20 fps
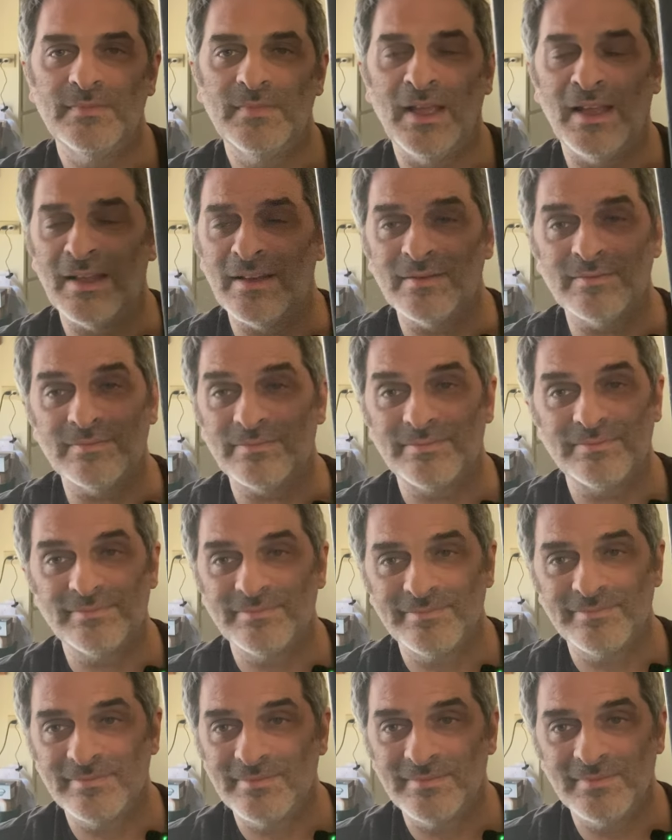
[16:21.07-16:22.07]
And
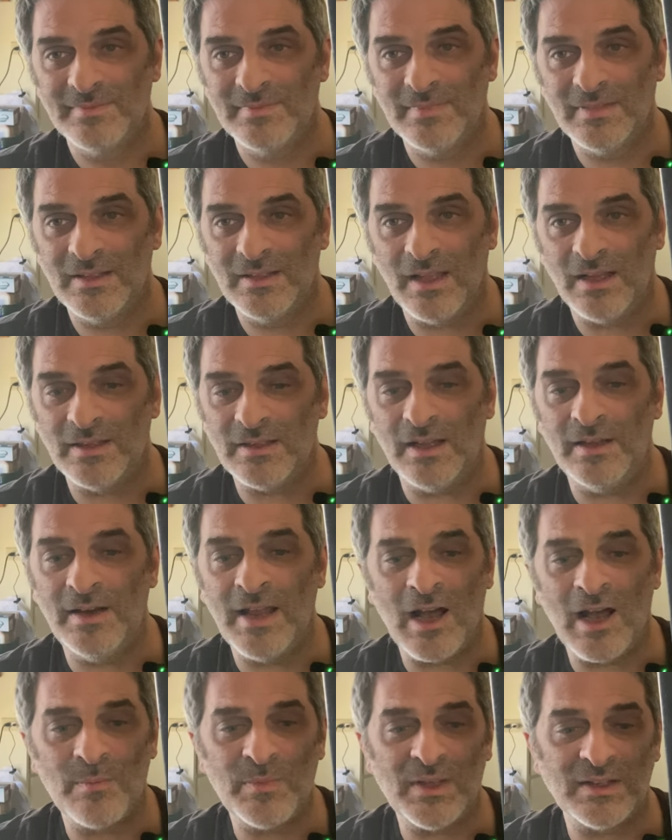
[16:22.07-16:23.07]
an
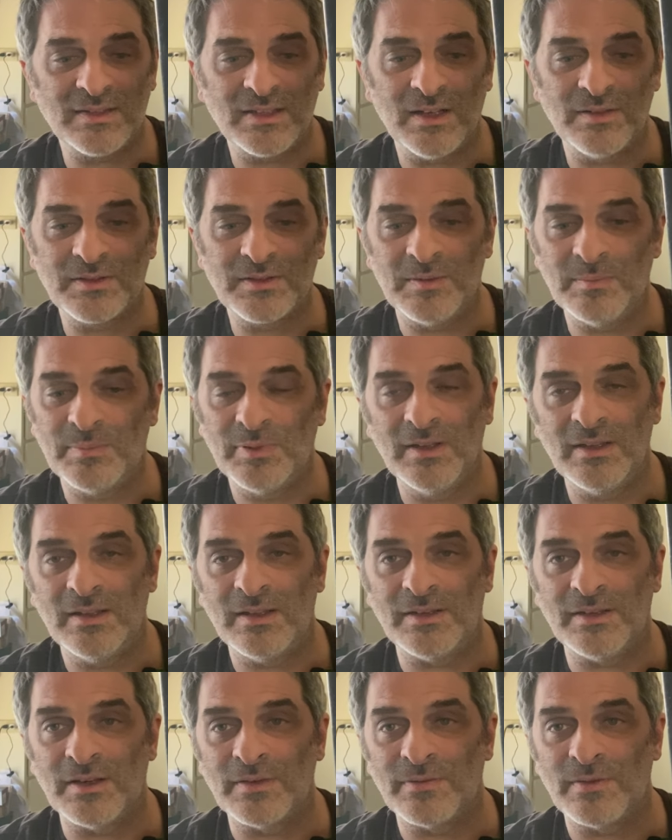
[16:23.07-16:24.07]
album that sounds
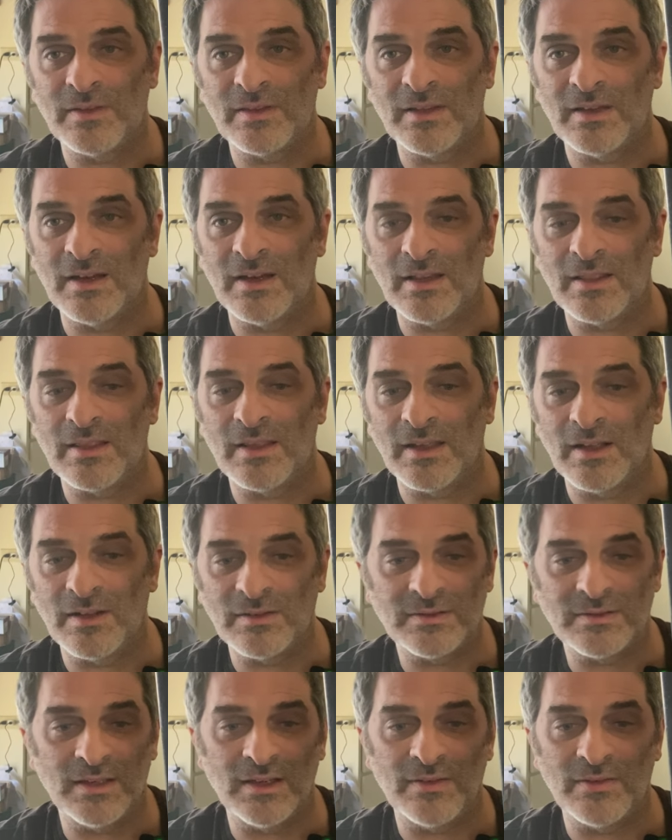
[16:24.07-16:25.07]
completely different than anything
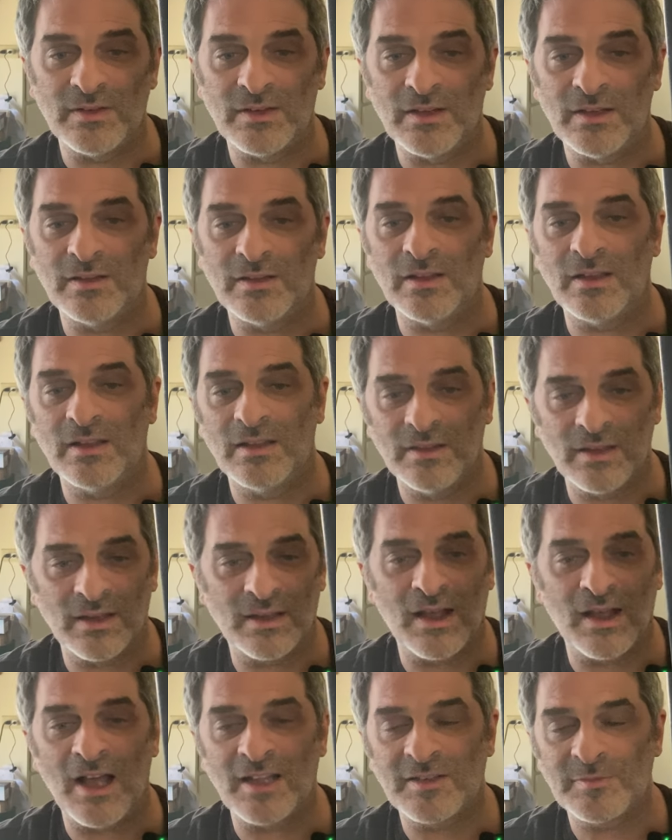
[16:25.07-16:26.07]
else they ever did. The
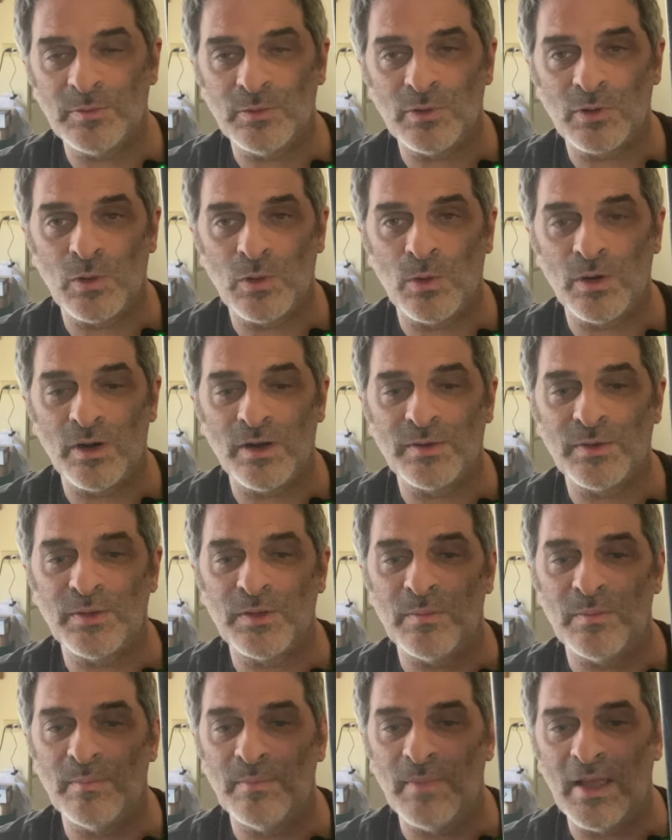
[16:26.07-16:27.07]
Gospel According to
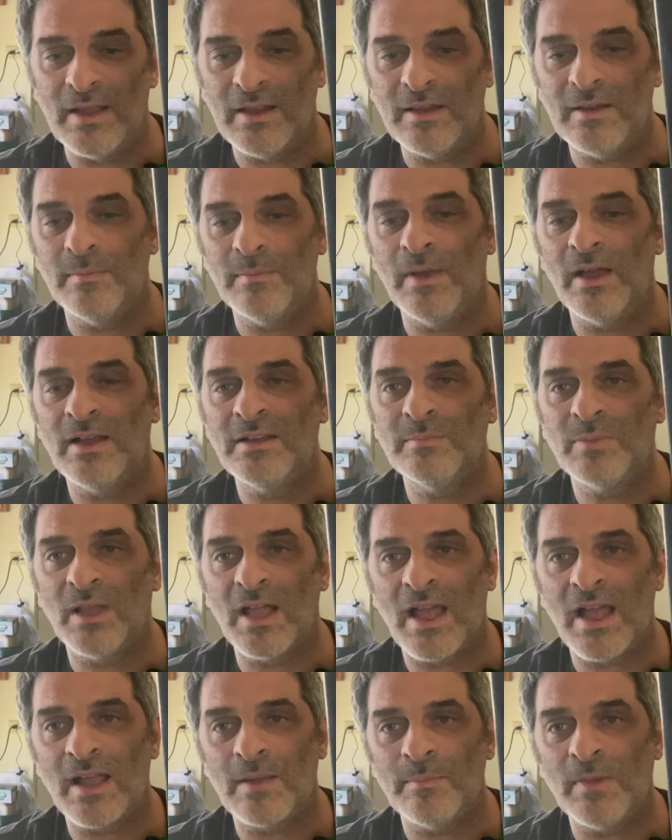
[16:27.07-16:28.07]
the Mine in
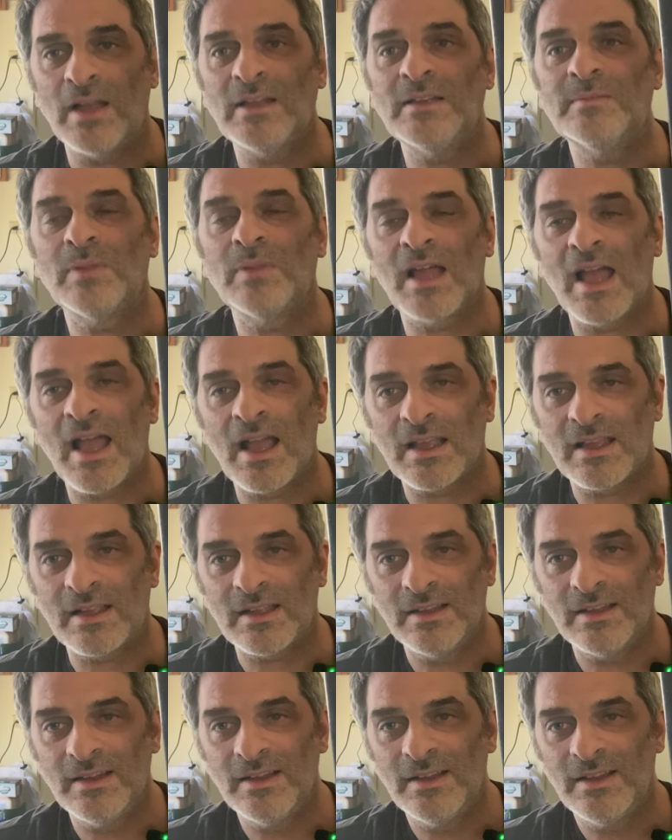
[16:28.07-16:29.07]
Black,
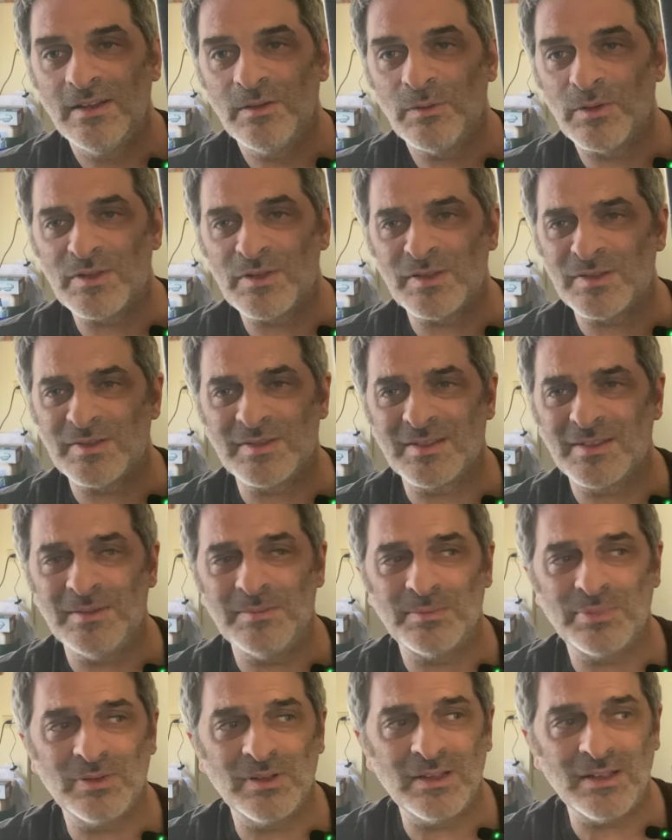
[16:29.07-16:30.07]
which is
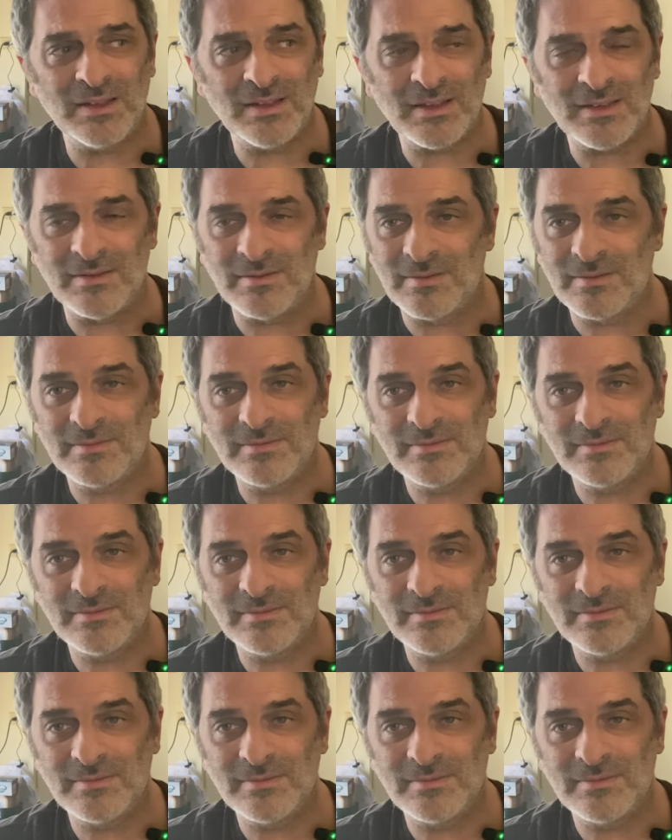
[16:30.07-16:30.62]
completely,